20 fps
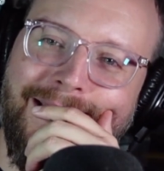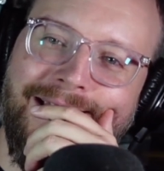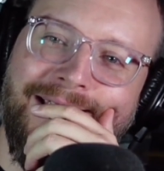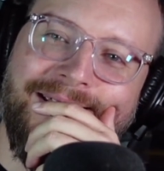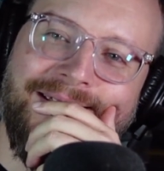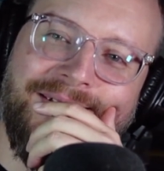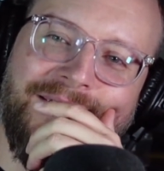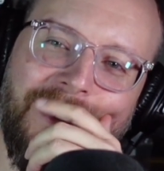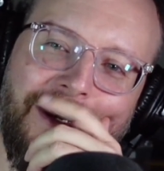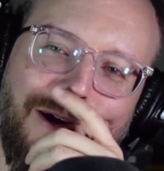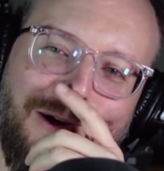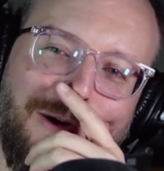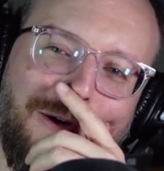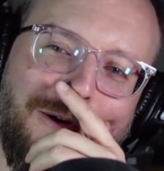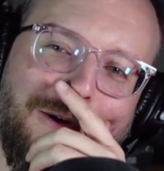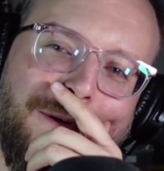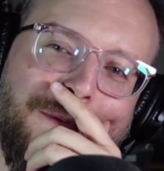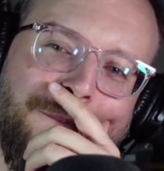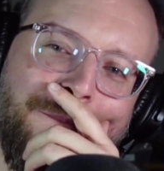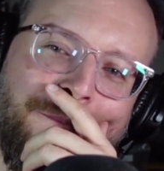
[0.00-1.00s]

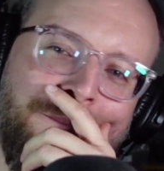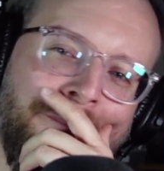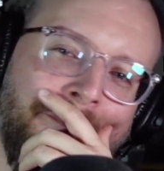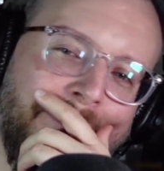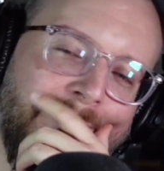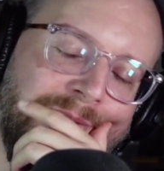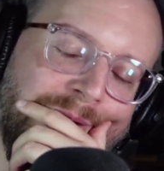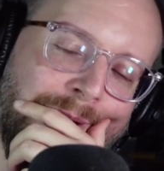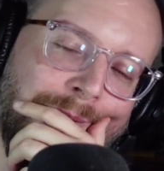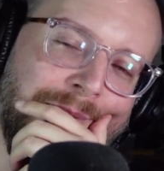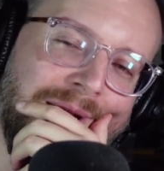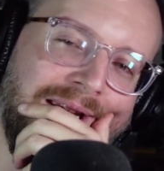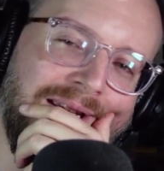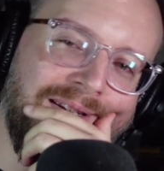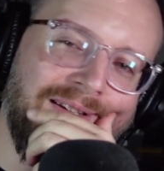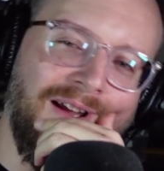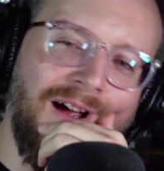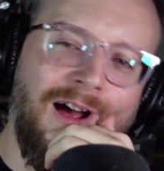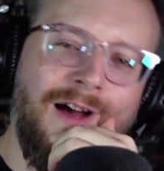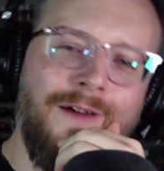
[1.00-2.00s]
so I
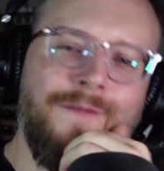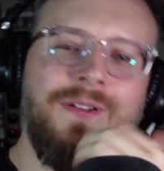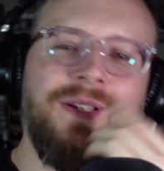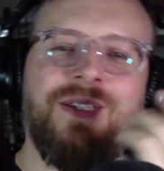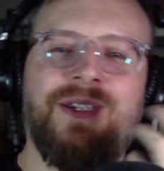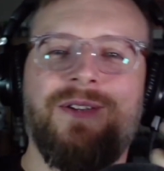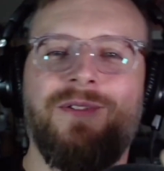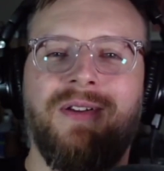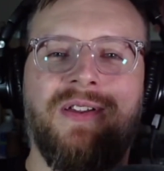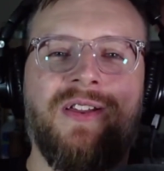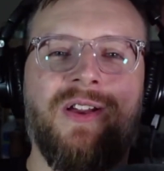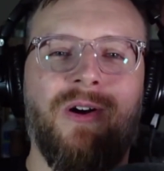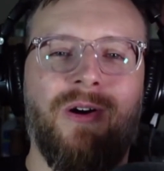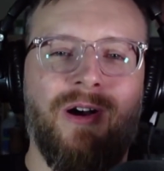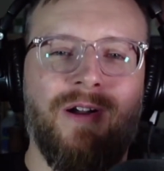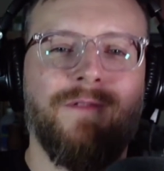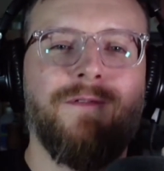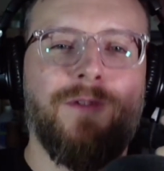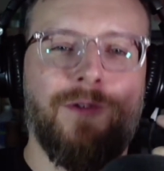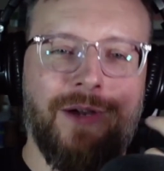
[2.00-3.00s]
mean, obviously we go
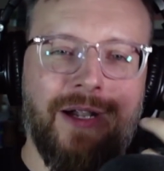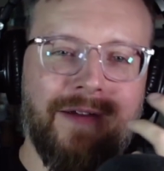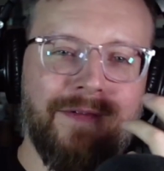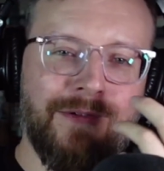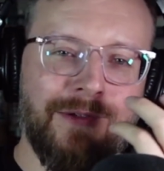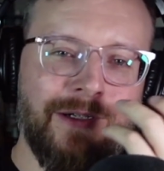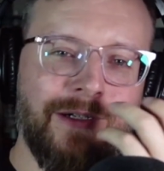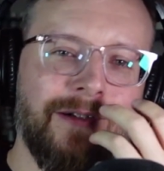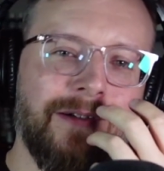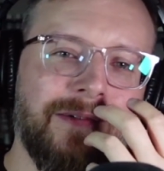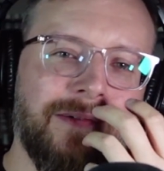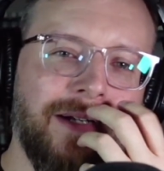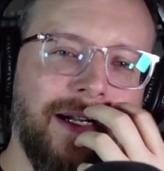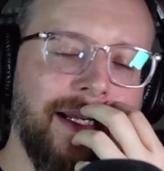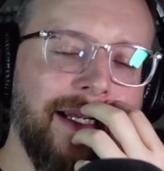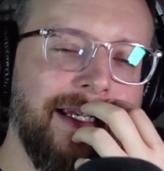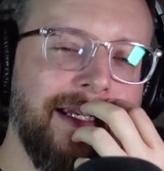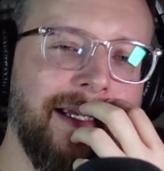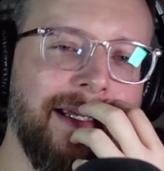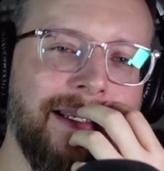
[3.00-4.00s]
on forever,
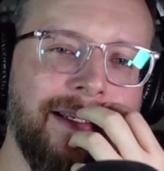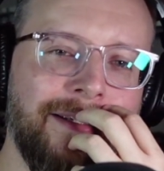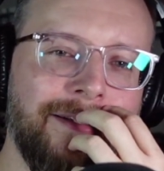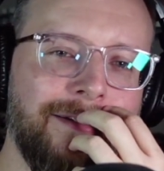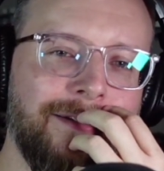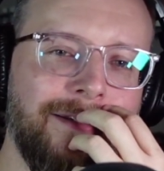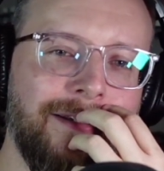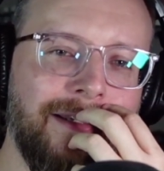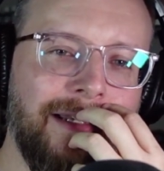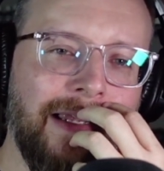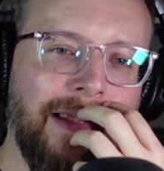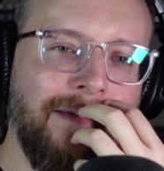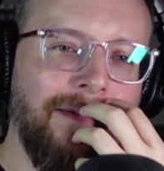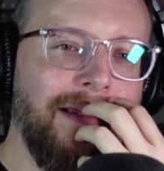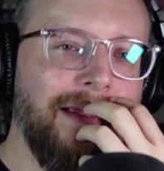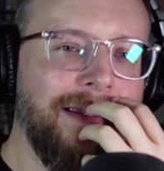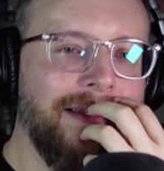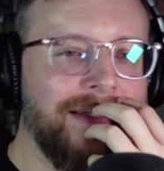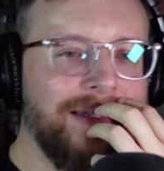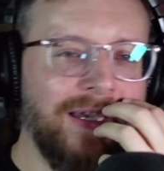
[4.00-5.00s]
right? And
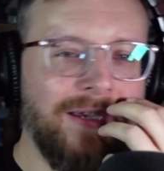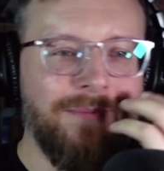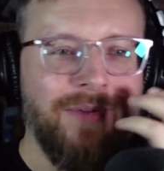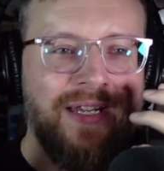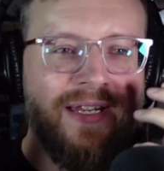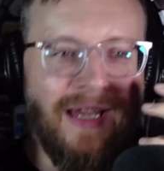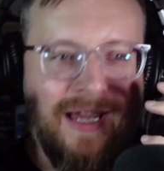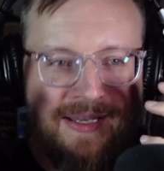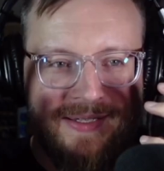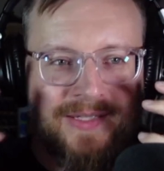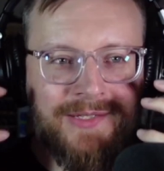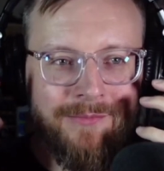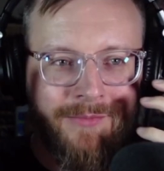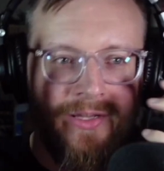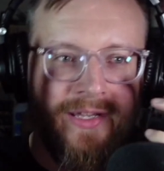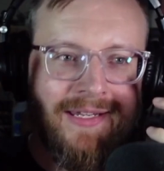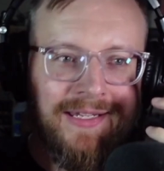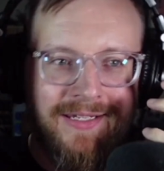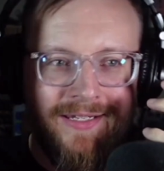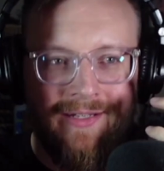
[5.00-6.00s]
has anybody got some
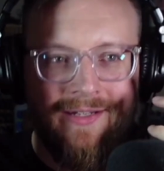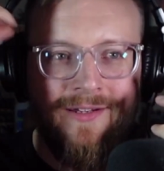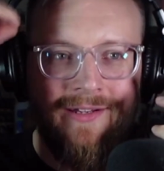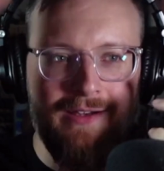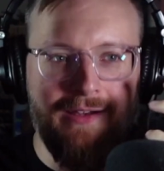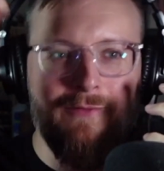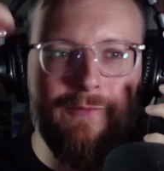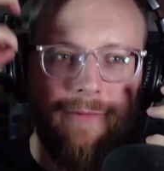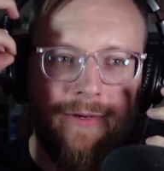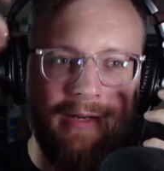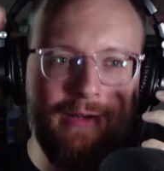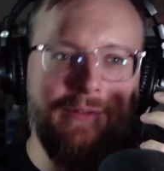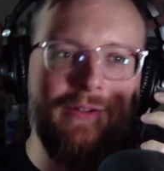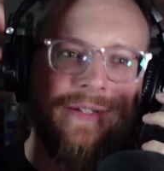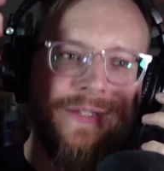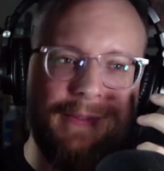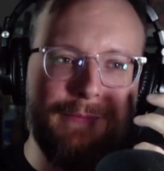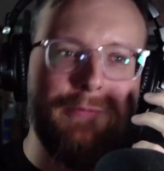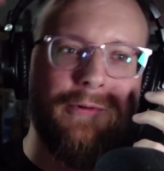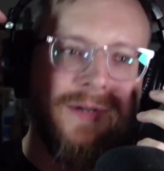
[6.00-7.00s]
like real
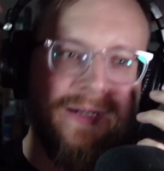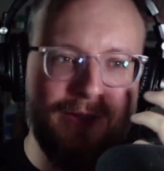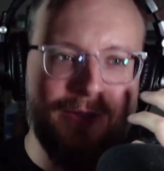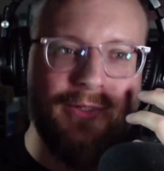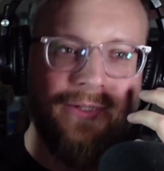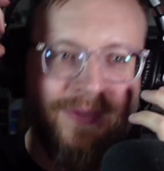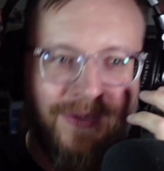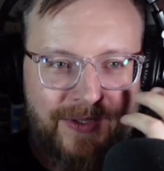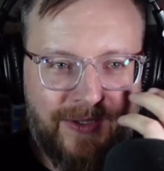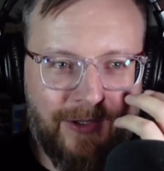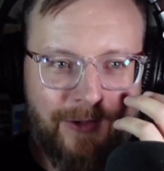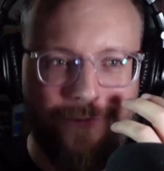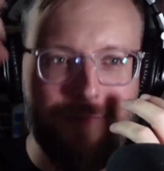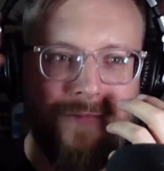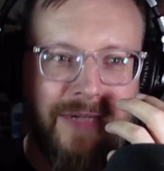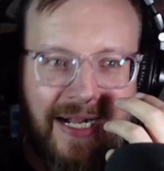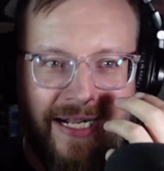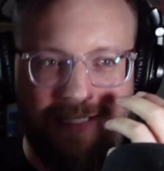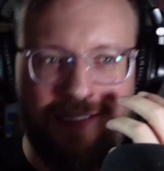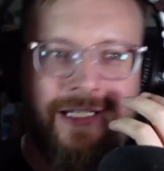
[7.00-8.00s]
inspiration still
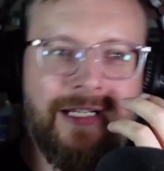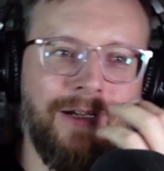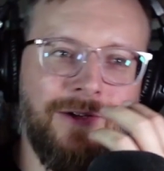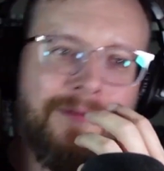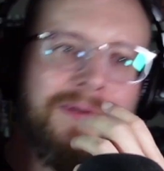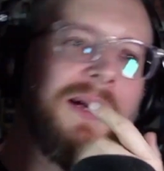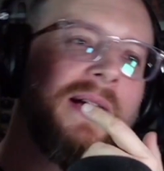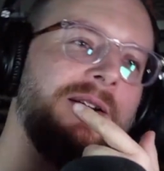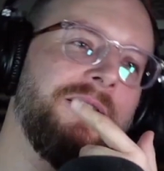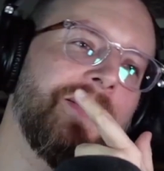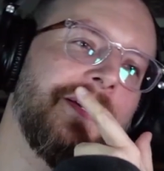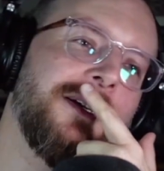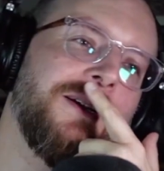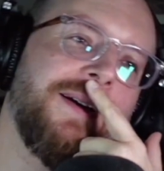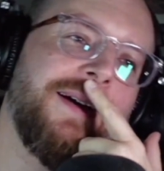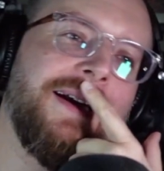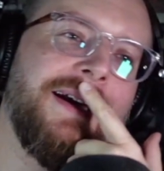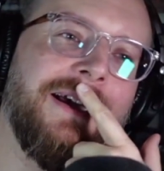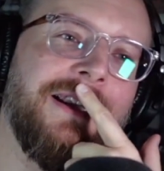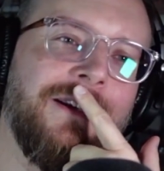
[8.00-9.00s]
rattling around in your
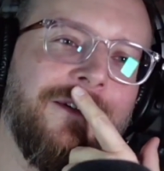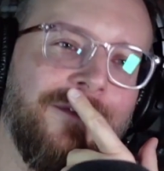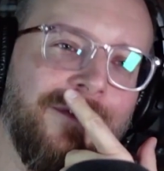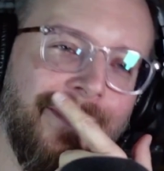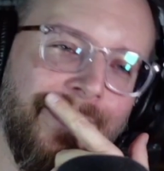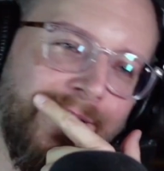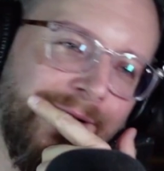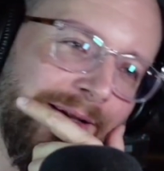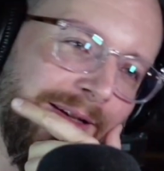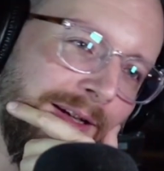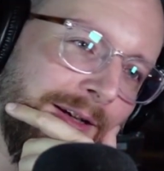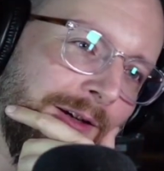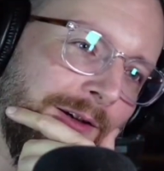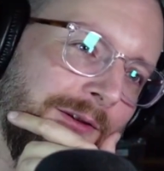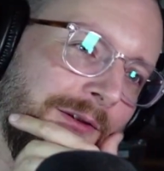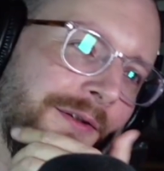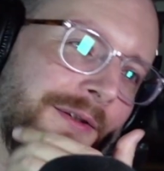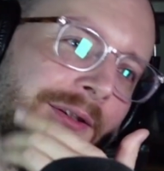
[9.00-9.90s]
head of the. Um,